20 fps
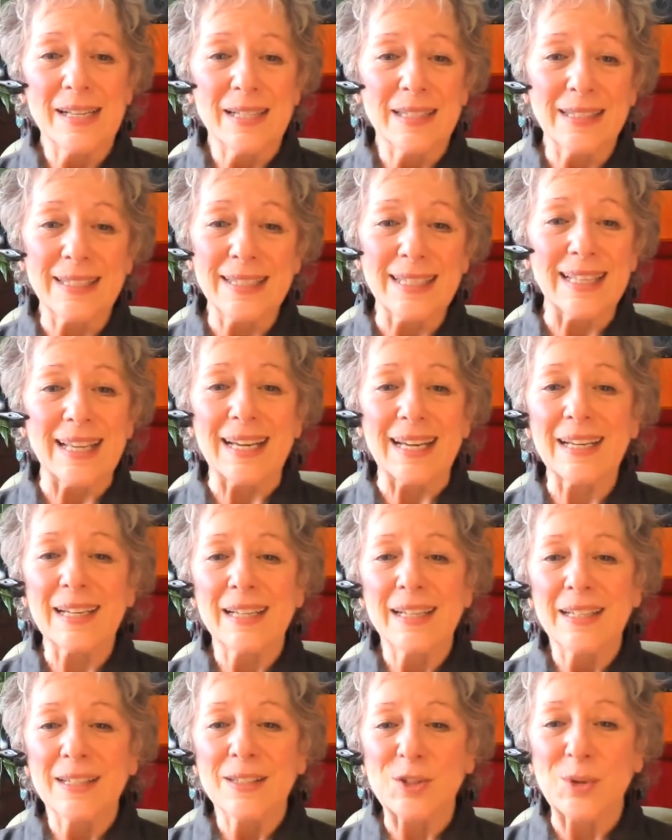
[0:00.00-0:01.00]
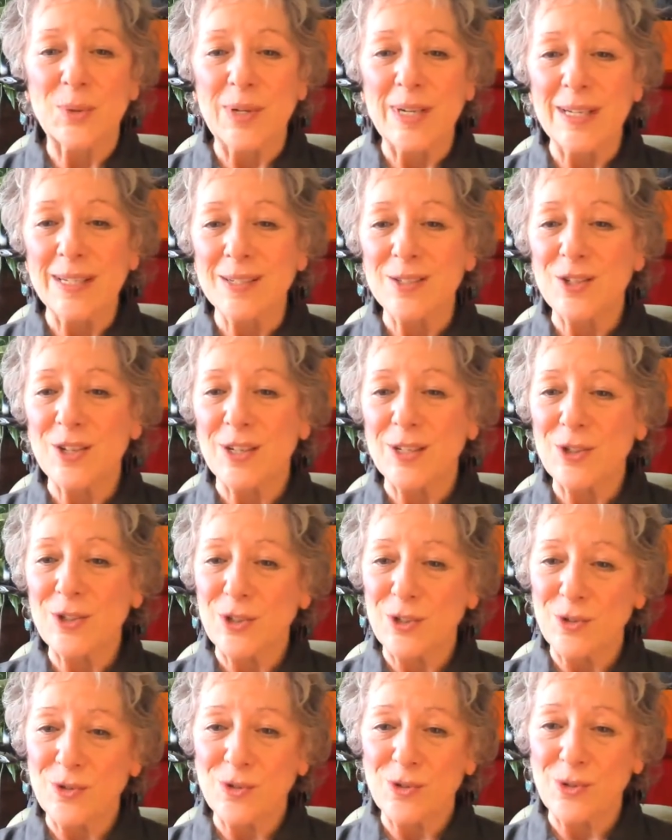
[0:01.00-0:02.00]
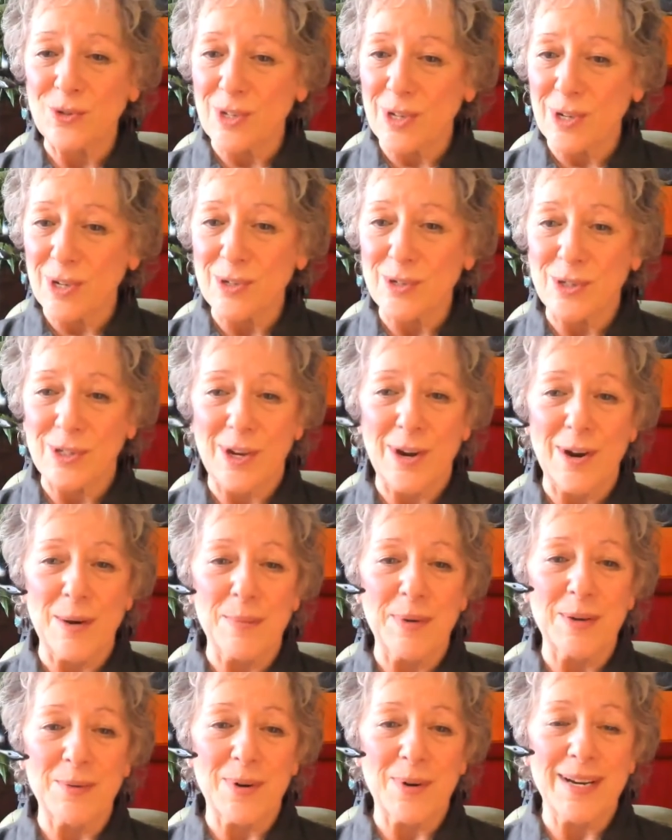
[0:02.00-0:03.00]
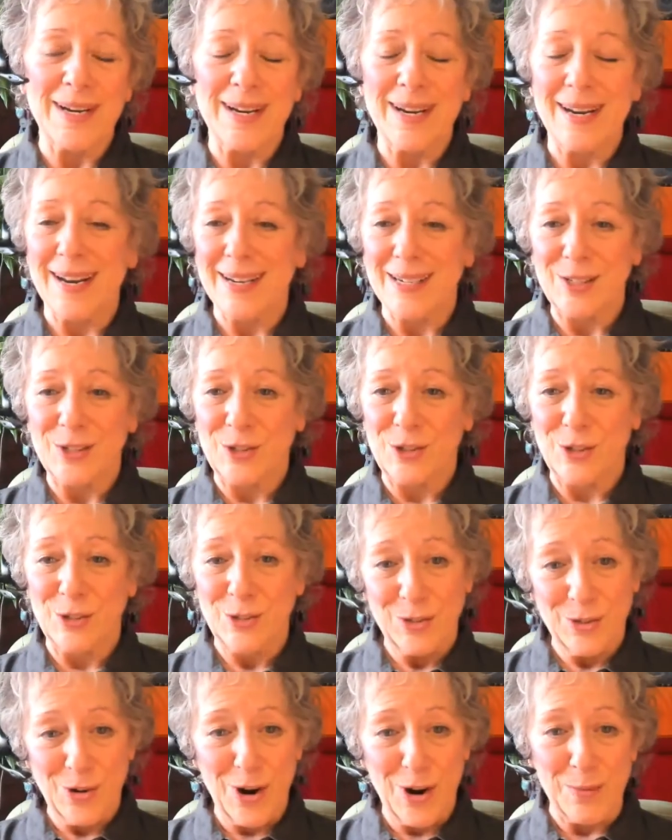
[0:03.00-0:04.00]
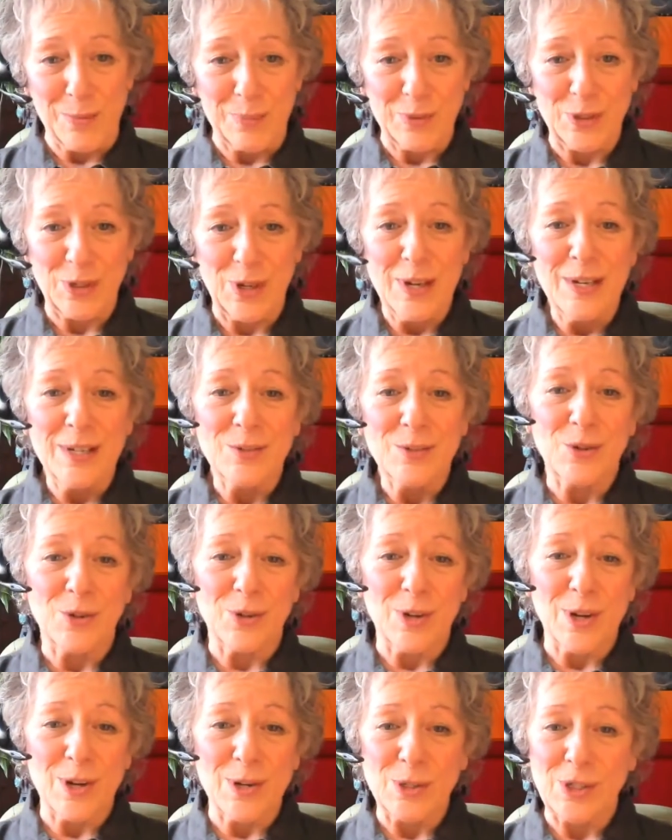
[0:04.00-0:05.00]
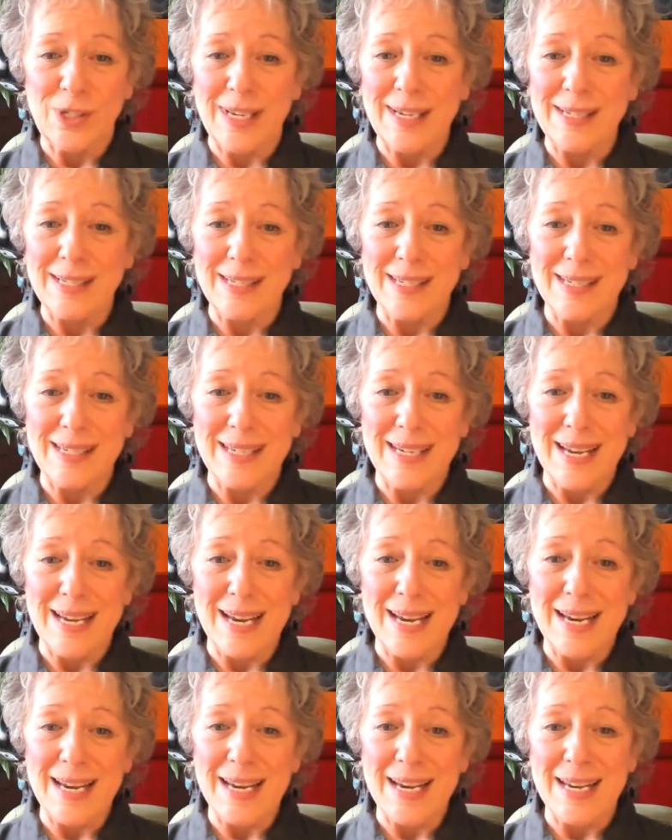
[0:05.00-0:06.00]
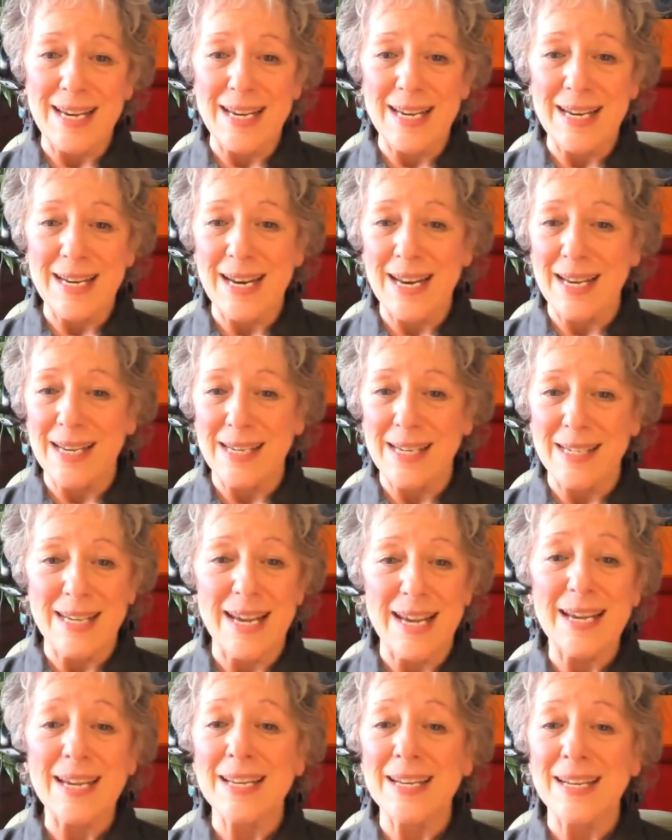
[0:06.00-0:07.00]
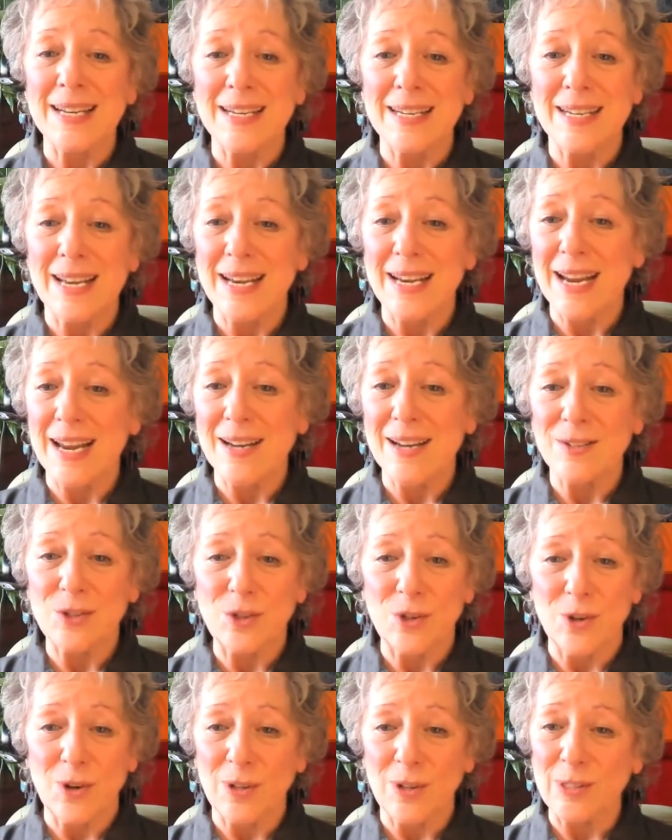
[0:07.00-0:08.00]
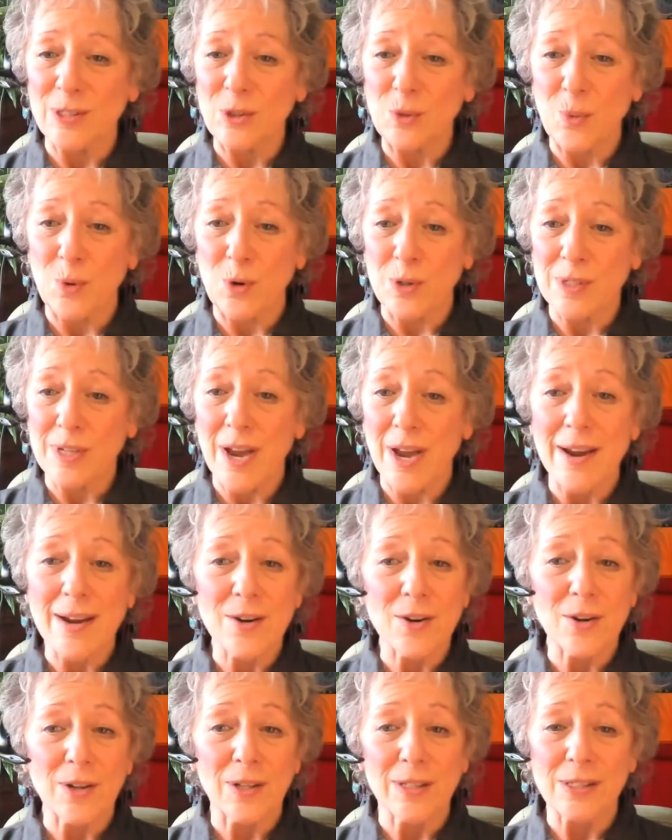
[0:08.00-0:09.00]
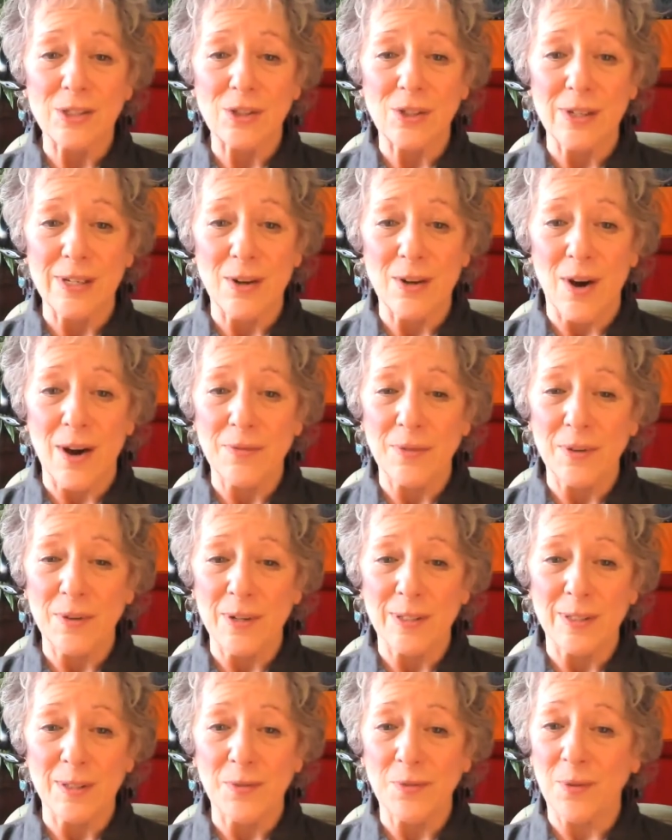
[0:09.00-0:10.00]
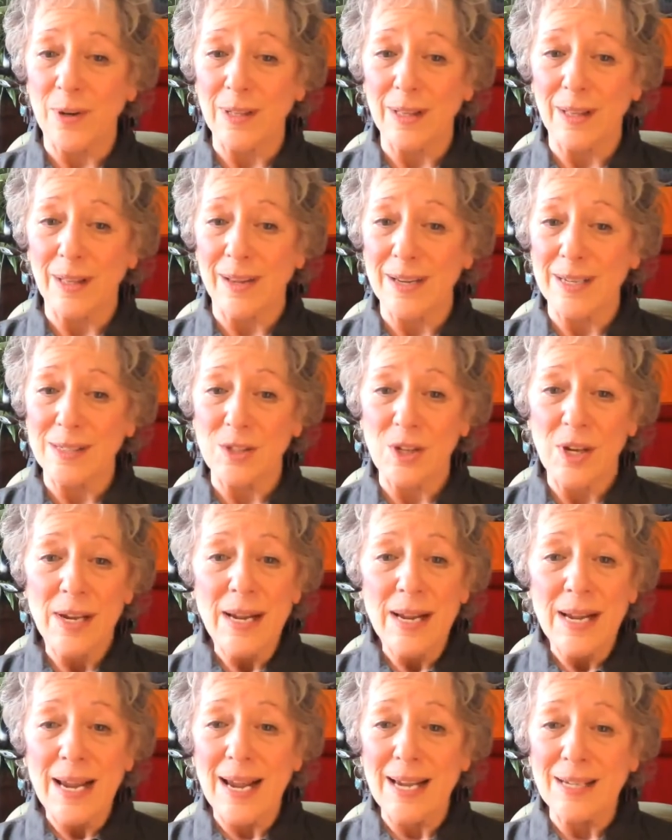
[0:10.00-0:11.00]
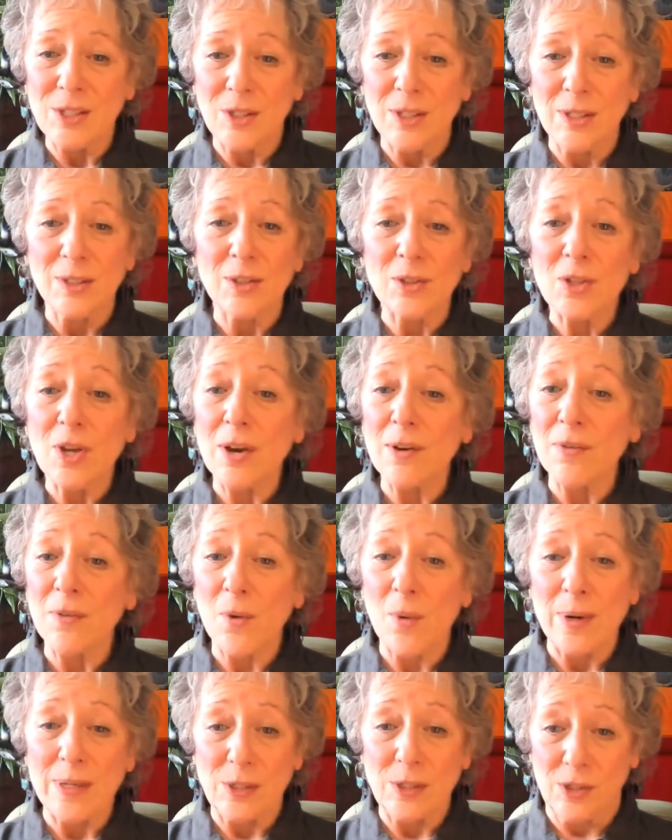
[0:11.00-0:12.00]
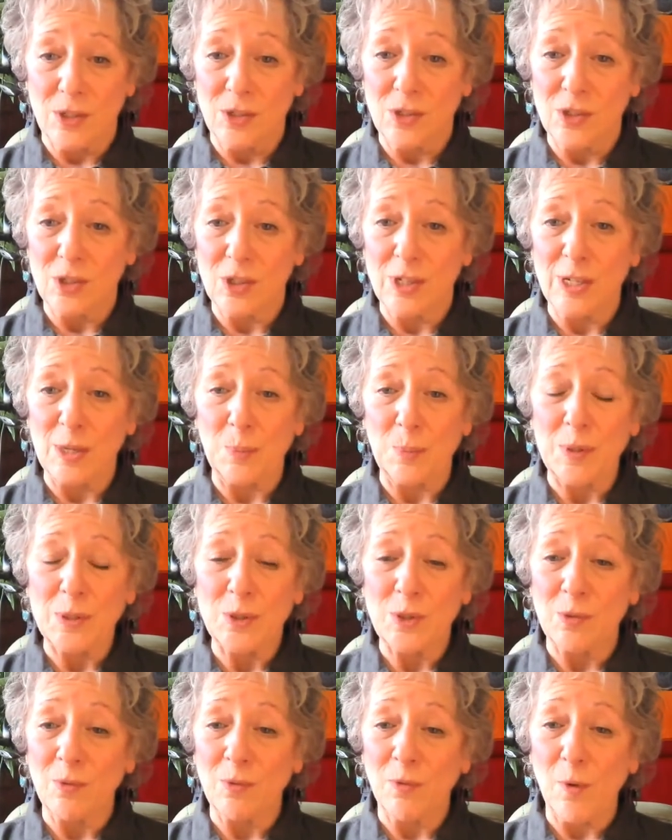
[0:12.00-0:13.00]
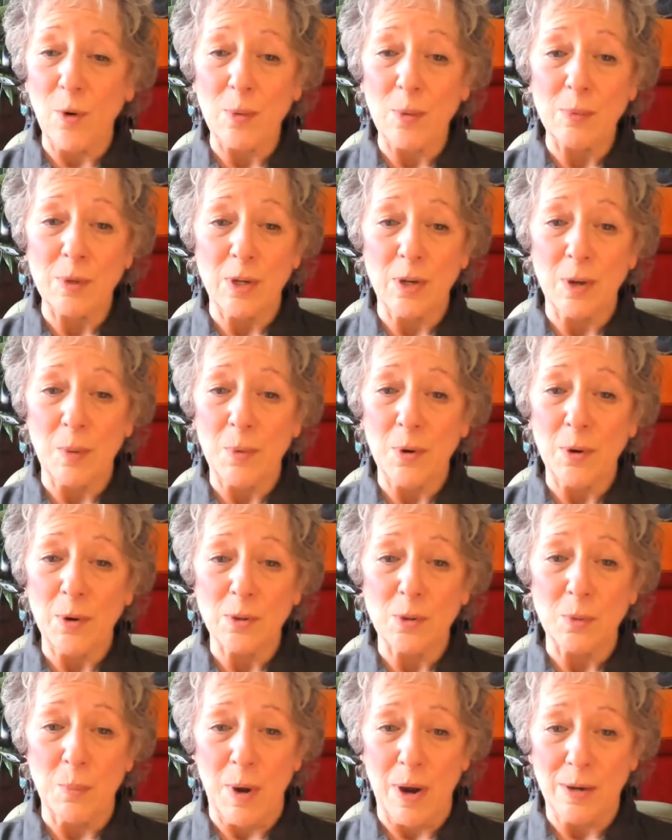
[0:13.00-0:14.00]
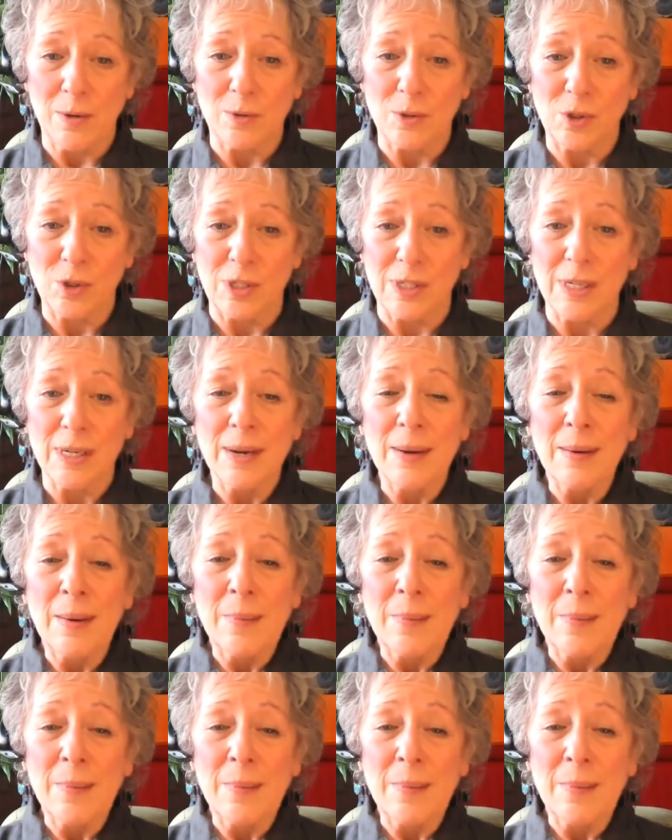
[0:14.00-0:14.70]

Leela tweeted Justin Trudeau's comment right next to Trump's. Trudeau said, "Today in and day in and day out, journalists work tirelessly, often on the front lines, asking the tough questions to keep us informed and uphold democracy.